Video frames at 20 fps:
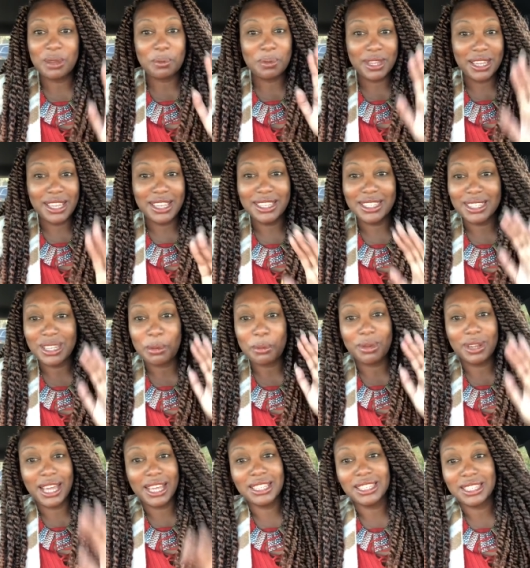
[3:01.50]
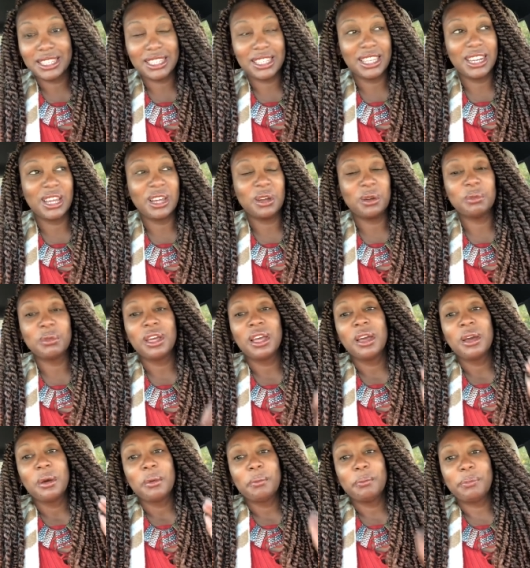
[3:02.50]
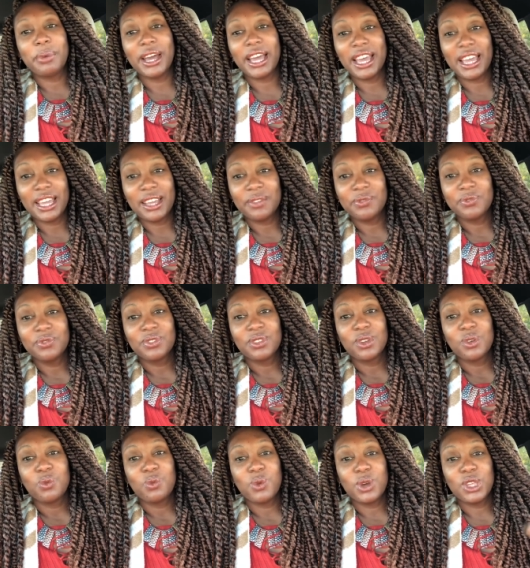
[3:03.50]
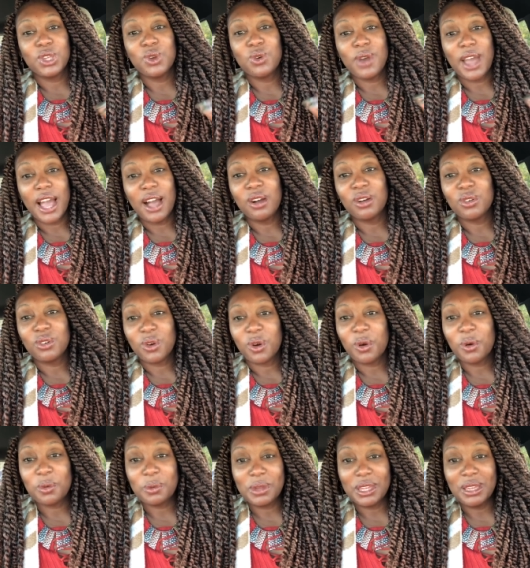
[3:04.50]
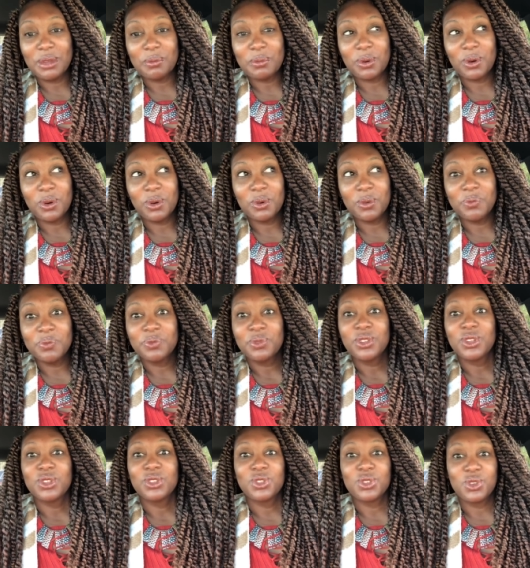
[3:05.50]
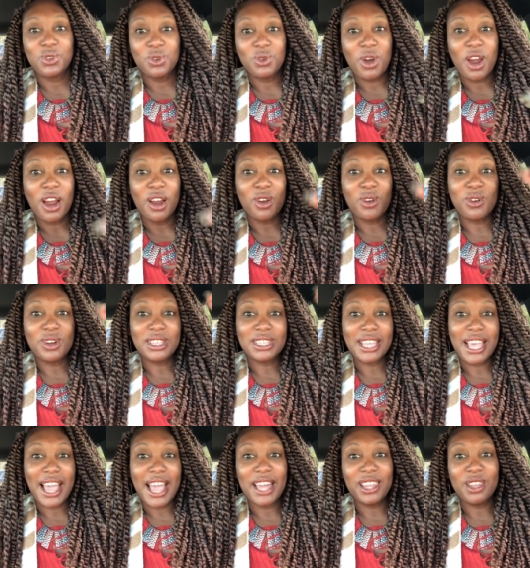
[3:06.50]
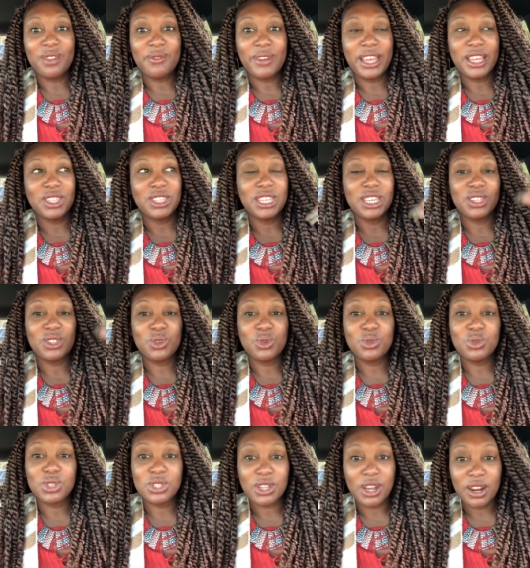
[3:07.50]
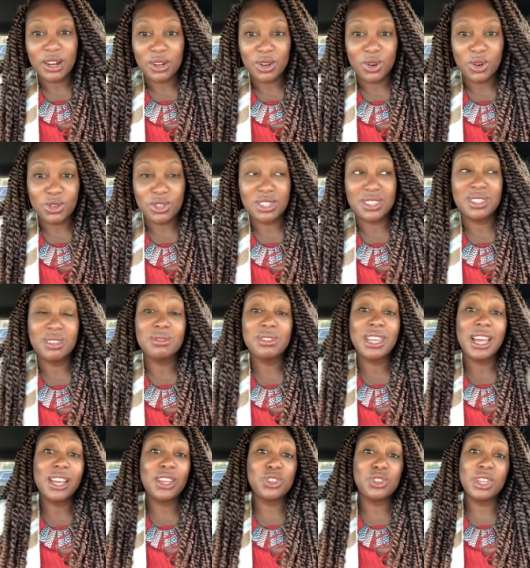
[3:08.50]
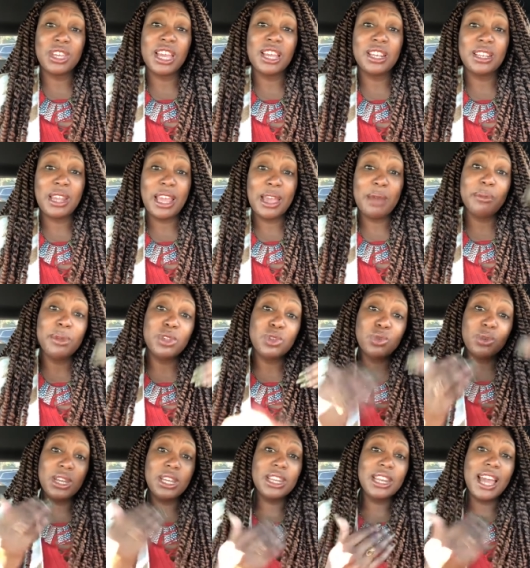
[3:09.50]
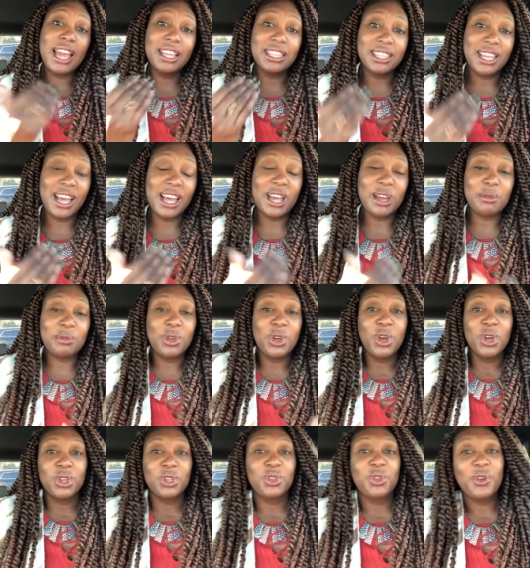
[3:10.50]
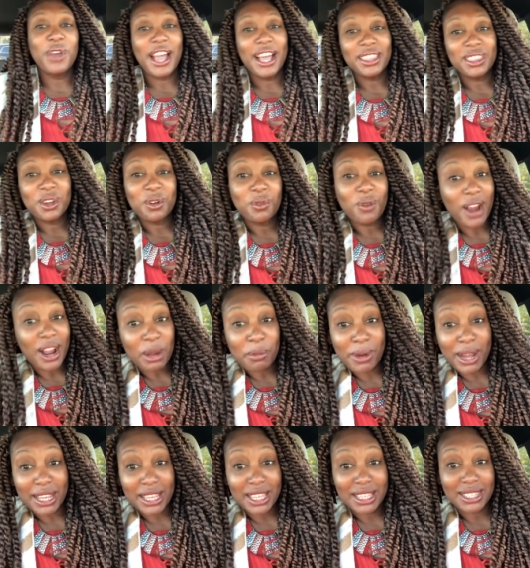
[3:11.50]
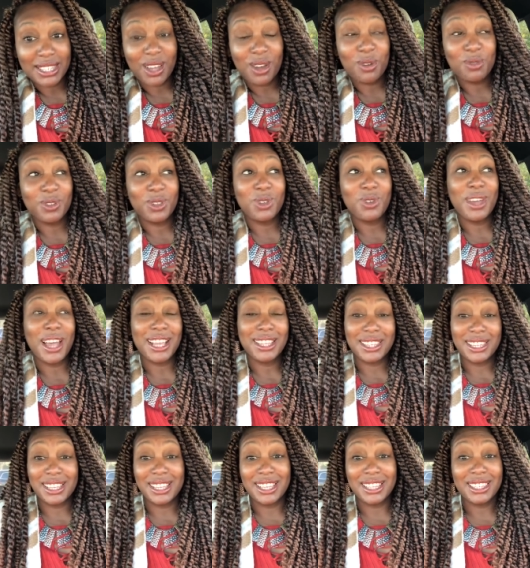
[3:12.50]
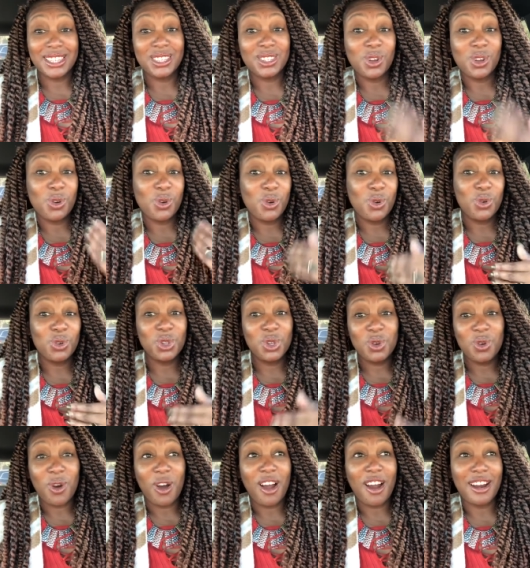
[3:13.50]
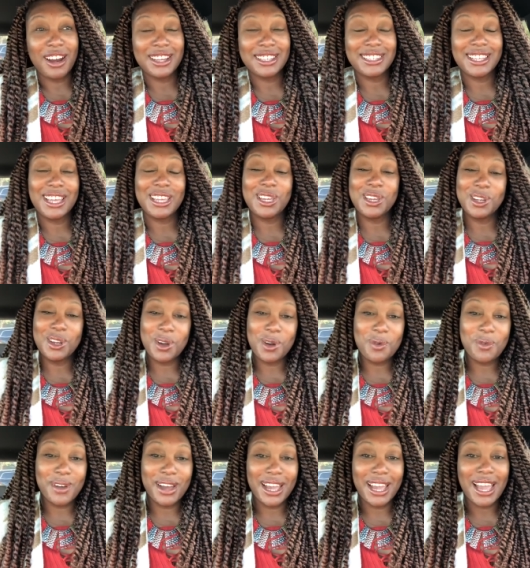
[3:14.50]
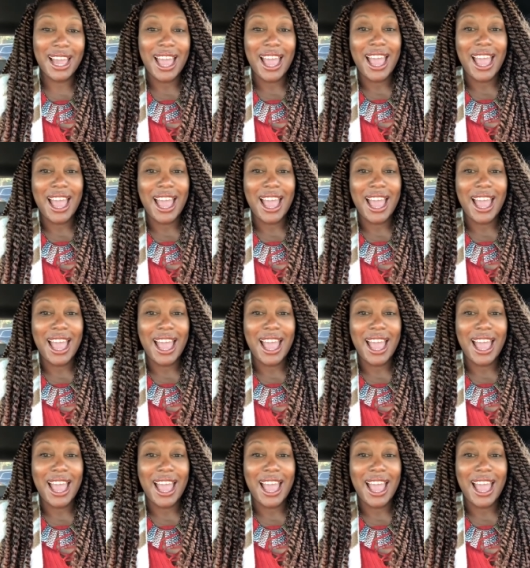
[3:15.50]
peace and blessings to them. But when you outgrow people, you are going to elevate to new circles, and sometimes in between that time, you have to rock by yourself, and you have to get to know who you are and say, you know what,